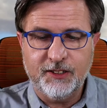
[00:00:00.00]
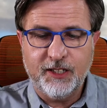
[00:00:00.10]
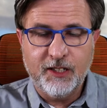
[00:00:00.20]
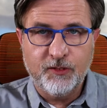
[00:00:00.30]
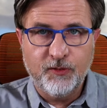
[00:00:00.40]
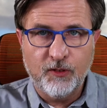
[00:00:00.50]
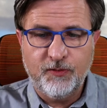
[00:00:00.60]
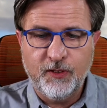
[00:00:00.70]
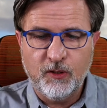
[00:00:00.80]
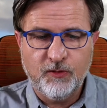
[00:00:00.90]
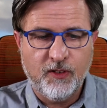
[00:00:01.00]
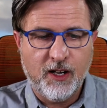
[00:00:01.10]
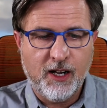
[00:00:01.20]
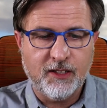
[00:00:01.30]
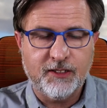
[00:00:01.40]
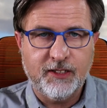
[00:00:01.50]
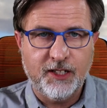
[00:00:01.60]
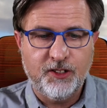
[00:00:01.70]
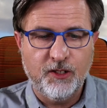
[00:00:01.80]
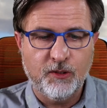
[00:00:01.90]
he has fulfilled for us, their
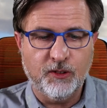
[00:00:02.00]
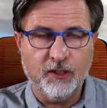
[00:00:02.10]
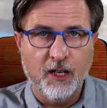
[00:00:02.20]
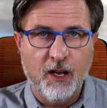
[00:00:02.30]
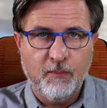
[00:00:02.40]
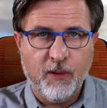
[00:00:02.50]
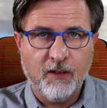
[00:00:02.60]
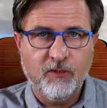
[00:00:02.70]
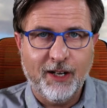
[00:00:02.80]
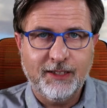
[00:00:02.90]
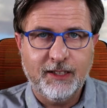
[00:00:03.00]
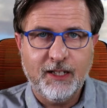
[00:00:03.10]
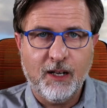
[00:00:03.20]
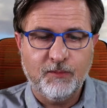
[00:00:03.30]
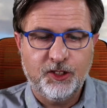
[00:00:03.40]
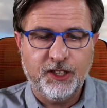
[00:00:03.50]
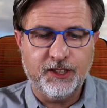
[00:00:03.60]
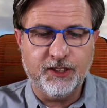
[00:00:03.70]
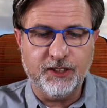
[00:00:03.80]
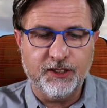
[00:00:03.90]
children, by raising up
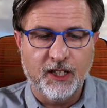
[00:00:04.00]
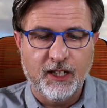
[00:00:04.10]
Jesus.